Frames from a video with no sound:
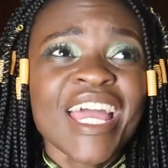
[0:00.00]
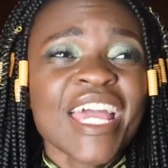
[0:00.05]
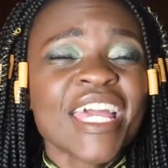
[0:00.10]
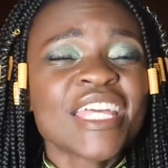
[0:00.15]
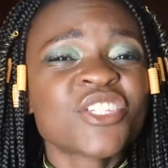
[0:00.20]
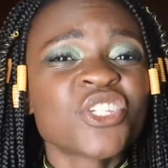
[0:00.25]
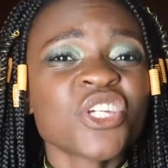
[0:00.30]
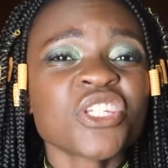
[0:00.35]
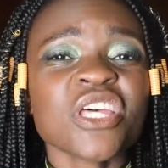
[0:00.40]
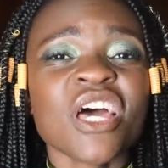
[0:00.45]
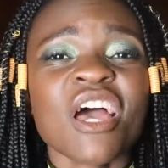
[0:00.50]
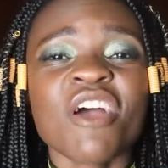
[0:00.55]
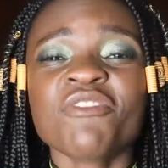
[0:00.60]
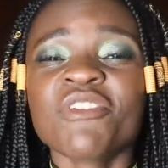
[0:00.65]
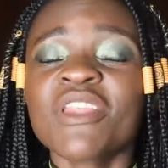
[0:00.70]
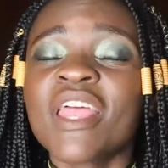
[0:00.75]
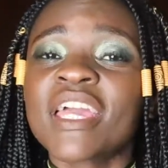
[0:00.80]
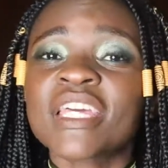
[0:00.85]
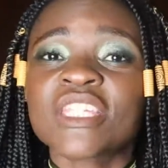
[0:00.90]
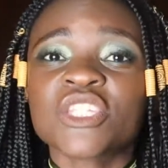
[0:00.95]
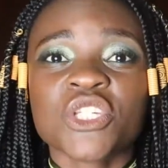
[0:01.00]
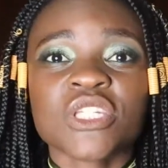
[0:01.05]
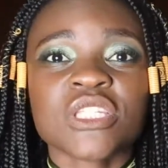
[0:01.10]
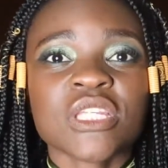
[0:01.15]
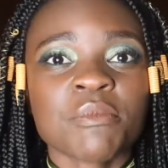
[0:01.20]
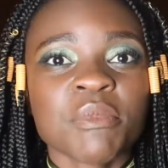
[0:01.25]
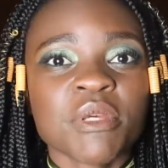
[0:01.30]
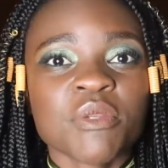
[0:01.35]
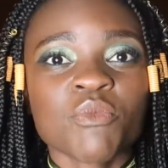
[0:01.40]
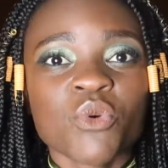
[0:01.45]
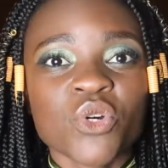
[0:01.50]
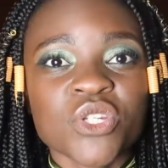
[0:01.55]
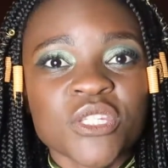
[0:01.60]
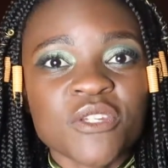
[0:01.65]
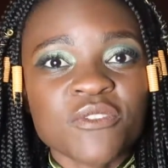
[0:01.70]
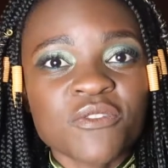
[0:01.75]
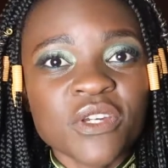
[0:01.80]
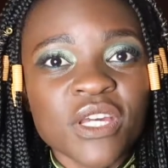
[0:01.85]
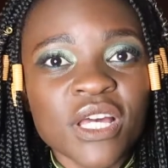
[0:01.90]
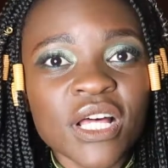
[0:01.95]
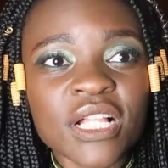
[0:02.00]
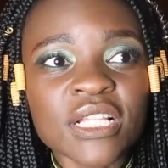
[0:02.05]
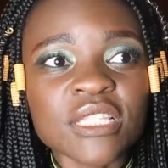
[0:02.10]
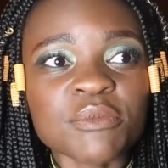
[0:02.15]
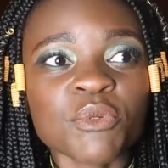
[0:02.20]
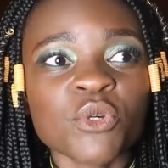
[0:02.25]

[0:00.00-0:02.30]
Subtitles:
It's just, I feel like it's just a bit more difficult